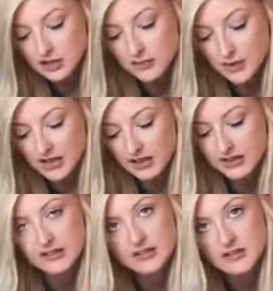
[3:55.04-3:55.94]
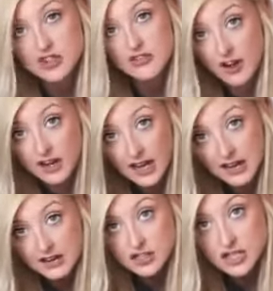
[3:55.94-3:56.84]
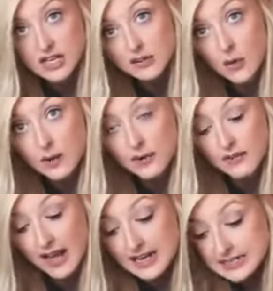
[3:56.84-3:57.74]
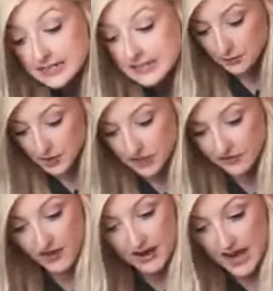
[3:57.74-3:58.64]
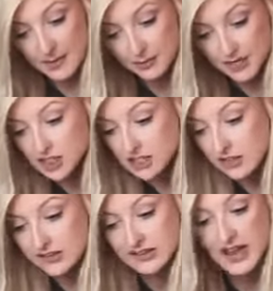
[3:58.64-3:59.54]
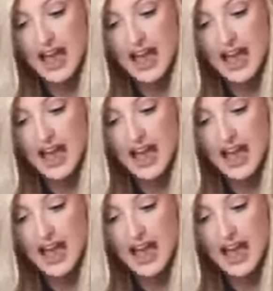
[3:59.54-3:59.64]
just because she's variegated and she needs quite a bit of light. But she's very happy. She doesn't